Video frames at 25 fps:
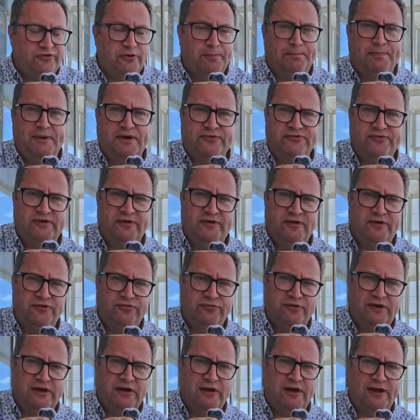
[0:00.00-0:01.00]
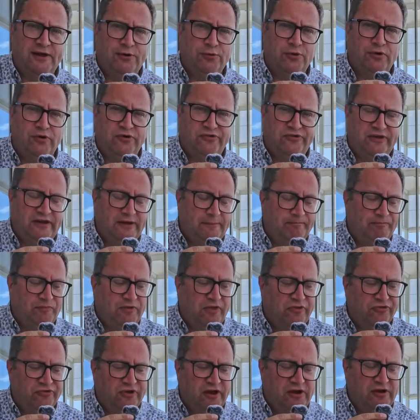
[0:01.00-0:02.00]
The butter is really high quality.
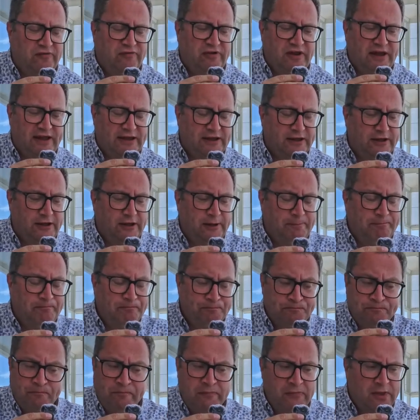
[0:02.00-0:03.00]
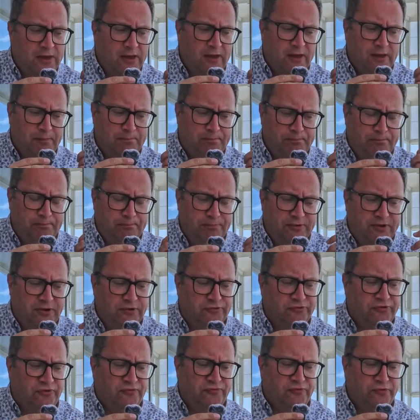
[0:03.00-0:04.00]
It's kind of like a
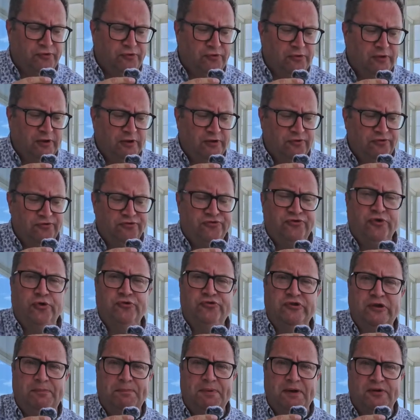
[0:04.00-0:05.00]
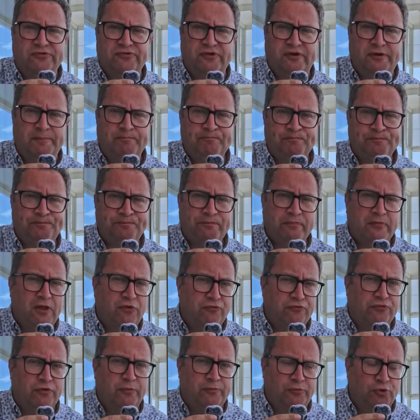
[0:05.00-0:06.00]
beautiful salty butter
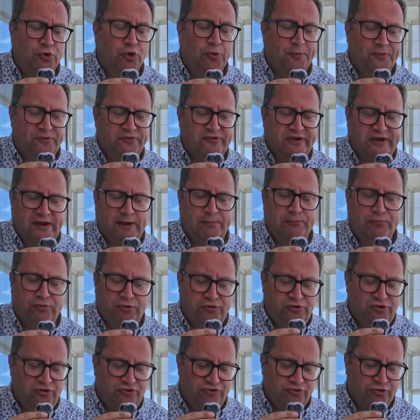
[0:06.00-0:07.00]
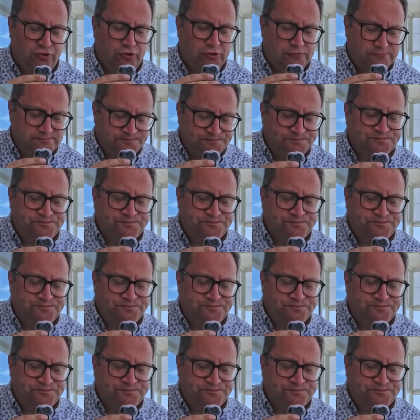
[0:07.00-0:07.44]
from Normandy, I'm pretty sure.